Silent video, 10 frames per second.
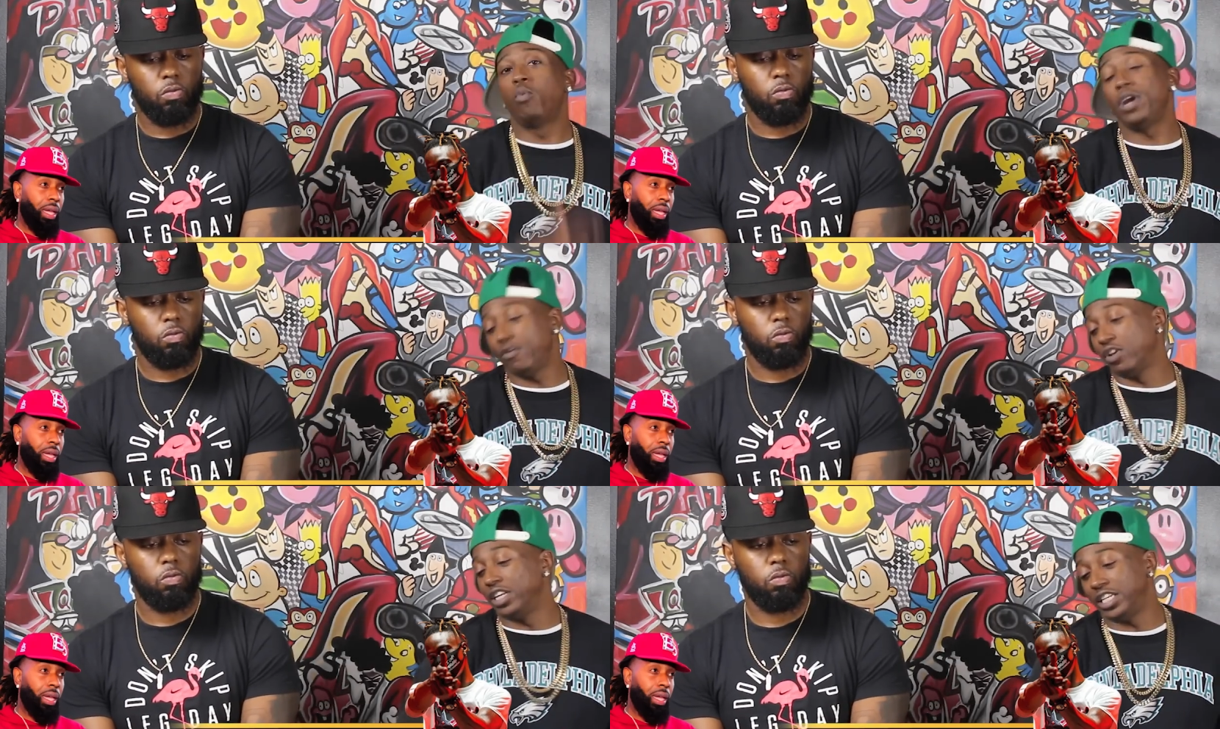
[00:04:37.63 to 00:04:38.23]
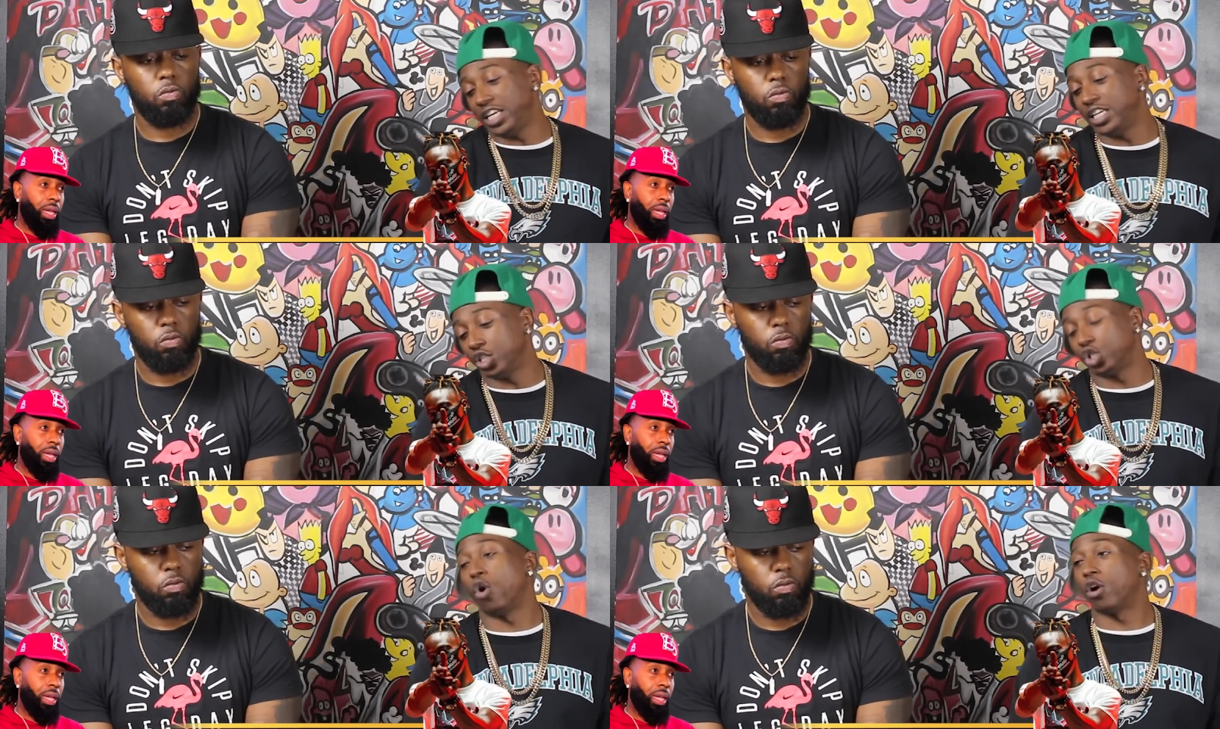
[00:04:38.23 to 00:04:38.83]
Speaker 1: We really need
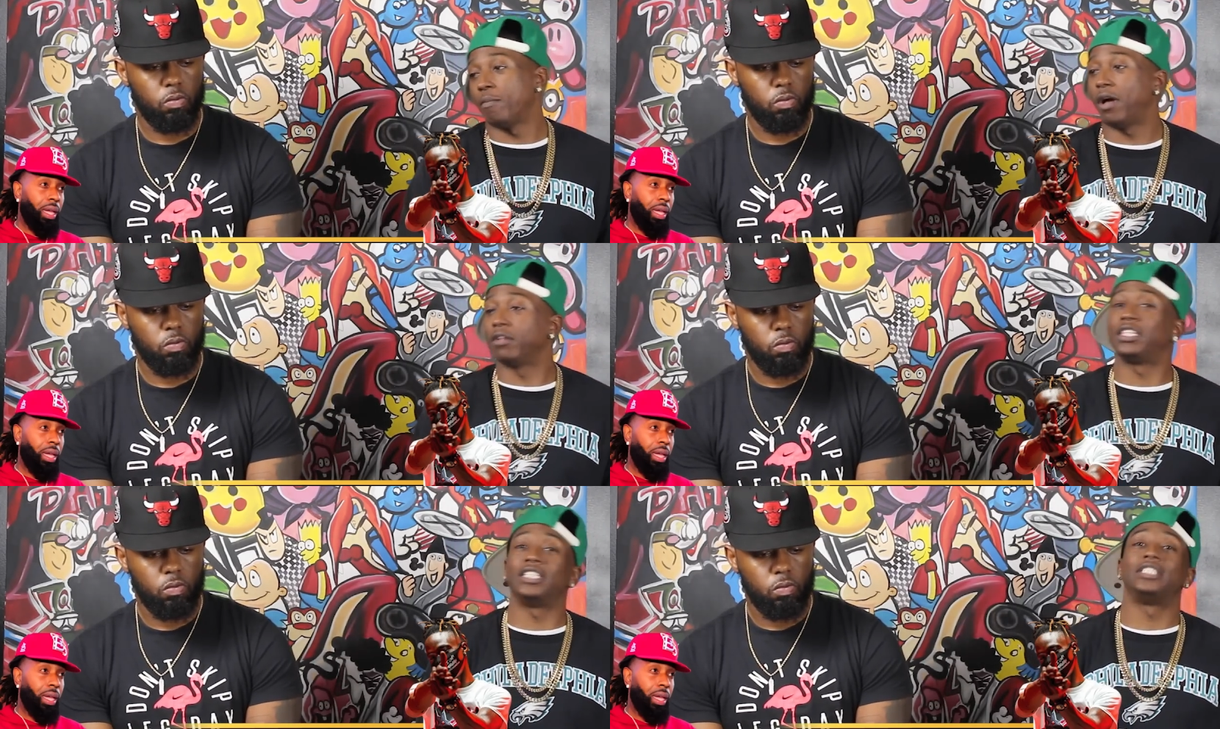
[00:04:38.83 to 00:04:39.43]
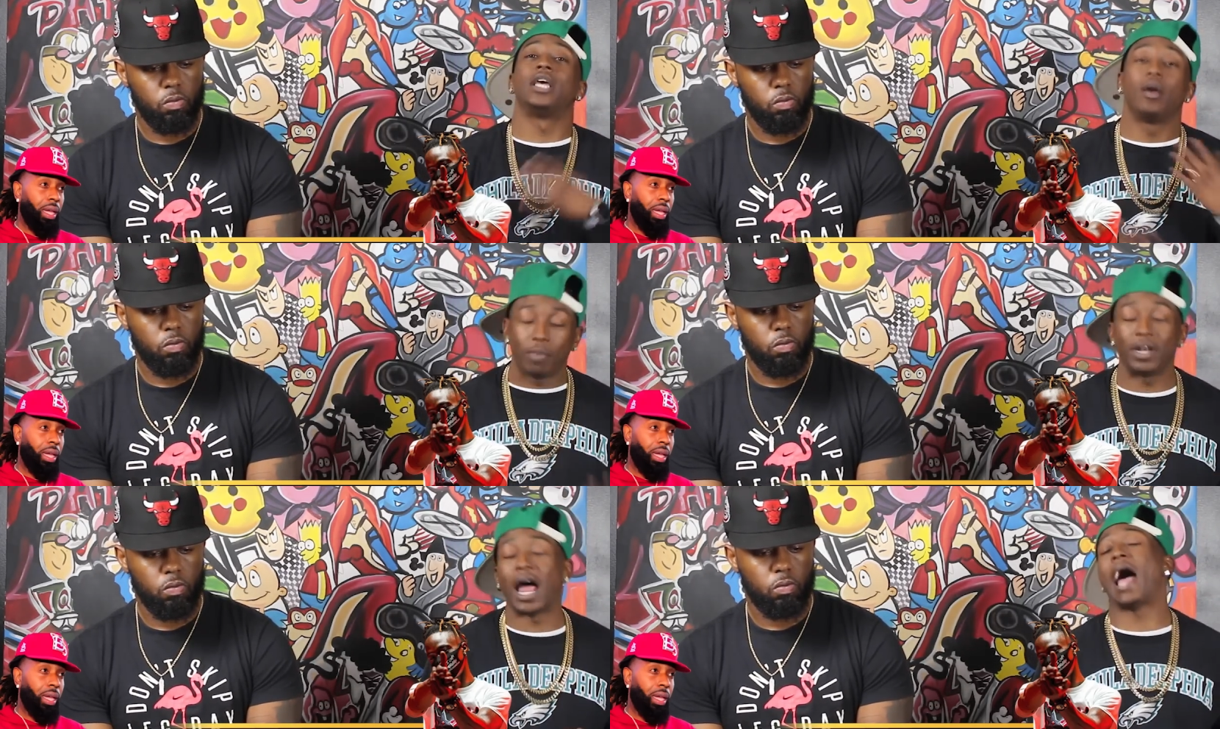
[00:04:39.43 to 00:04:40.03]
to talk about this,
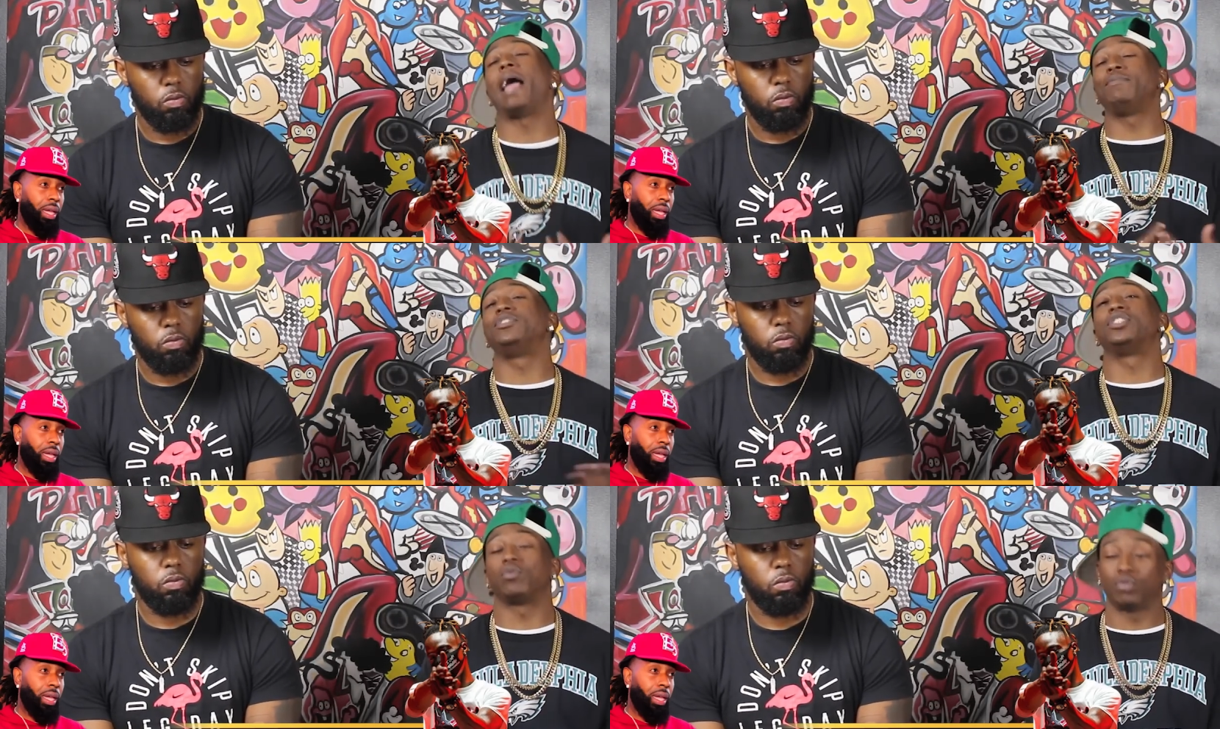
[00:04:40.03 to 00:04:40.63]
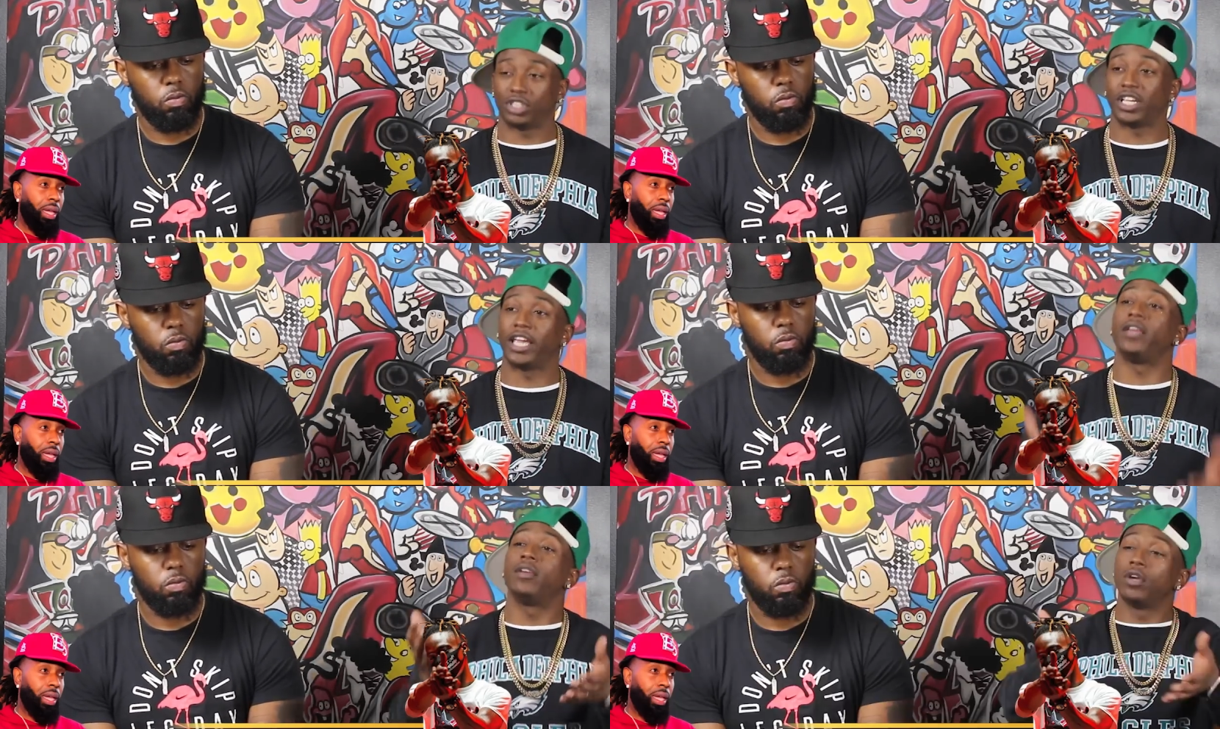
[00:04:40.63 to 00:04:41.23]
but I'm just gonna
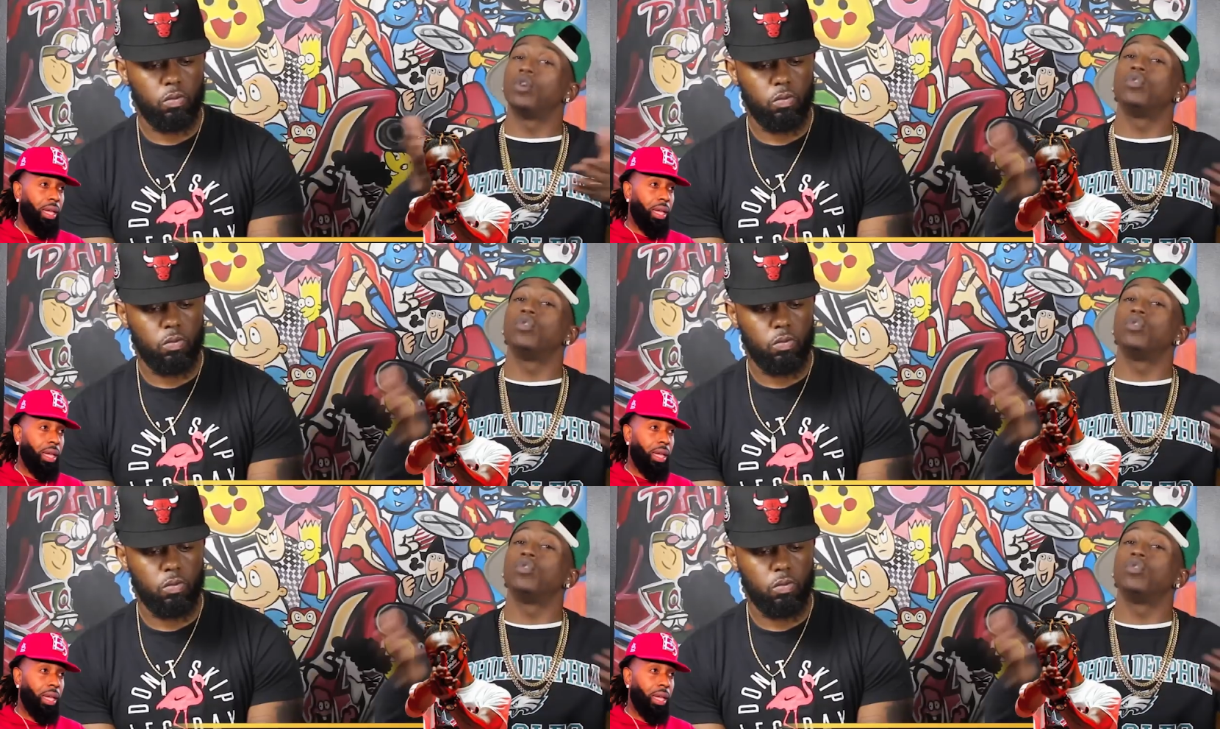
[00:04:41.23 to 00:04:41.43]
say